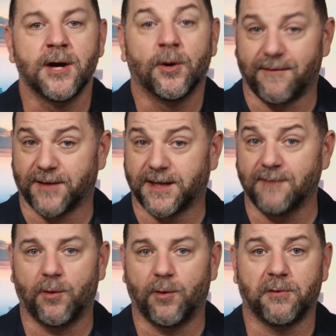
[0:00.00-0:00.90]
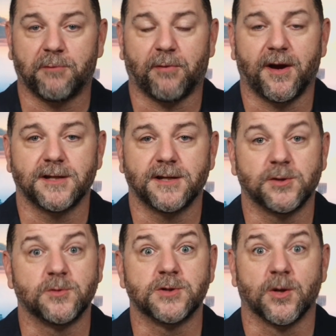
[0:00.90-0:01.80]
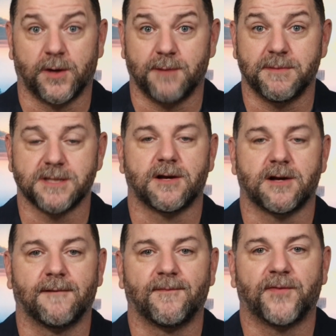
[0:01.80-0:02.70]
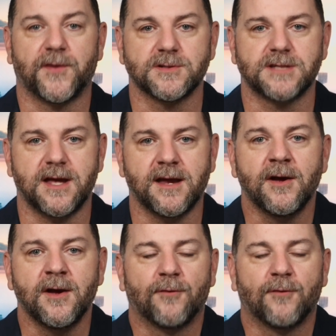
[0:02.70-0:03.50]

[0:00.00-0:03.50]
We have a giveaway with Brandon you don't want to miss on Thursday.